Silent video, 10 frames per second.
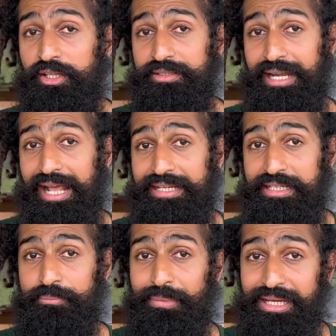that I
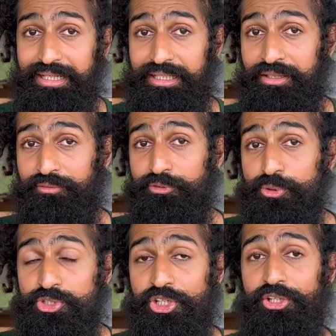can make in the
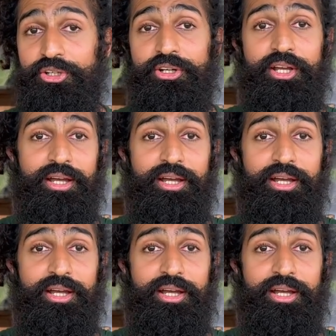future,